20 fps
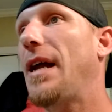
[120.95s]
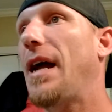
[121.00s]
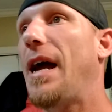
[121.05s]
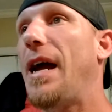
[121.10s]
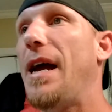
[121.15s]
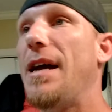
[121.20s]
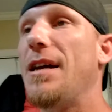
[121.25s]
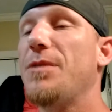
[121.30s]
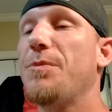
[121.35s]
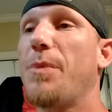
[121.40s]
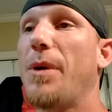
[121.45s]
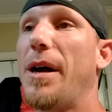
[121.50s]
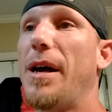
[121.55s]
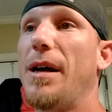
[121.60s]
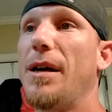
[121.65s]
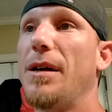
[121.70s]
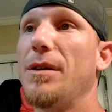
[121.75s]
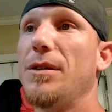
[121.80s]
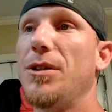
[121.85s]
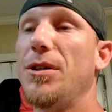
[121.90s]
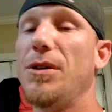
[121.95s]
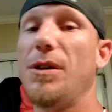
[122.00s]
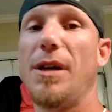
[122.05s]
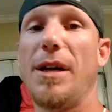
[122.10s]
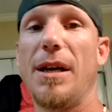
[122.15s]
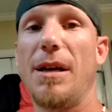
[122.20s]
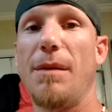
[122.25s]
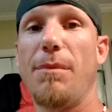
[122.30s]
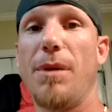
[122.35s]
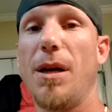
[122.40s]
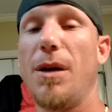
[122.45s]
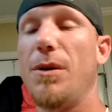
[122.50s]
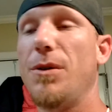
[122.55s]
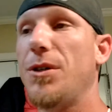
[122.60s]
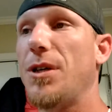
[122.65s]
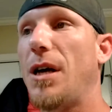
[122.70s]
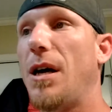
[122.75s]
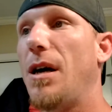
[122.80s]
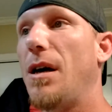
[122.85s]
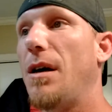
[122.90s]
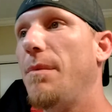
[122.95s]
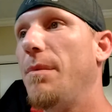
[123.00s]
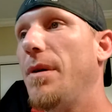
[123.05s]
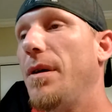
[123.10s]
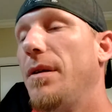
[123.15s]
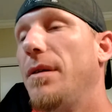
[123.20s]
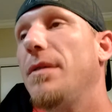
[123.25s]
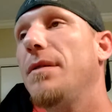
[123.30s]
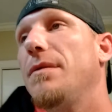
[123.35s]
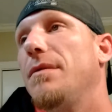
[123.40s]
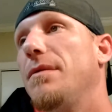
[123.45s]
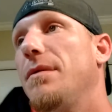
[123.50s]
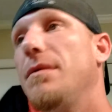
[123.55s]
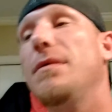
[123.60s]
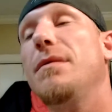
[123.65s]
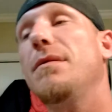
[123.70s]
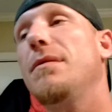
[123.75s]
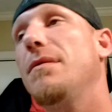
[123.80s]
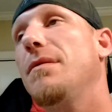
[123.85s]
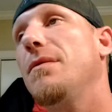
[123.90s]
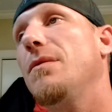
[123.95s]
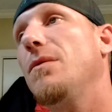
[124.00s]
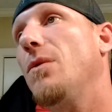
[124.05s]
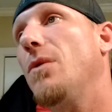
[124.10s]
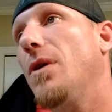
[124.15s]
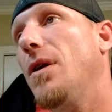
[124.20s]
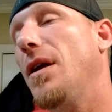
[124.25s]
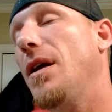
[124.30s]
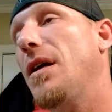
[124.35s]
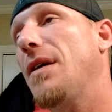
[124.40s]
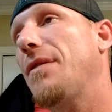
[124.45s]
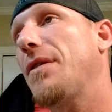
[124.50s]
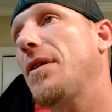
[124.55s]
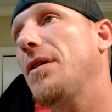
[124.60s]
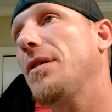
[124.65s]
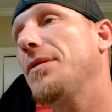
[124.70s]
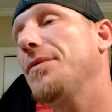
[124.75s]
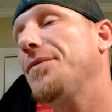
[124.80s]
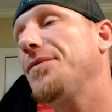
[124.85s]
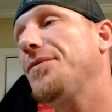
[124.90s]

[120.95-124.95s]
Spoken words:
of hash browns, you can get a blowjob, but whatever.